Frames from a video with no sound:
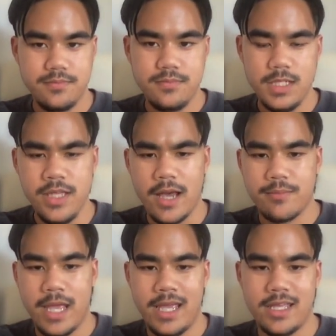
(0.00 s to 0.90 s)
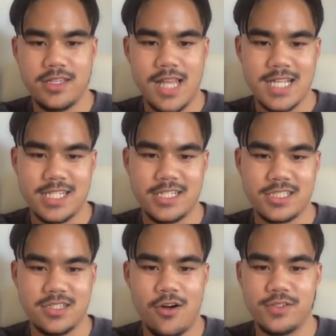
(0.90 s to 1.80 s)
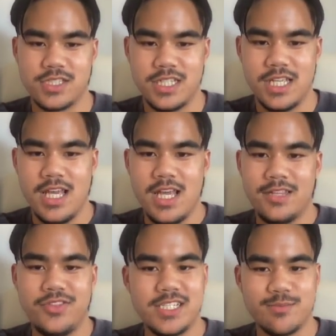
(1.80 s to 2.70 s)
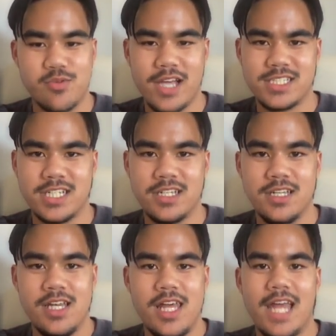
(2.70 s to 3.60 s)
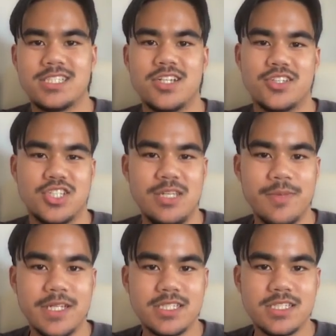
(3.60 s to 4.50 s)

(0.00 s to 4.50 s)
yeah, and the last thing is obviously decent pricing. It's not the cheapest,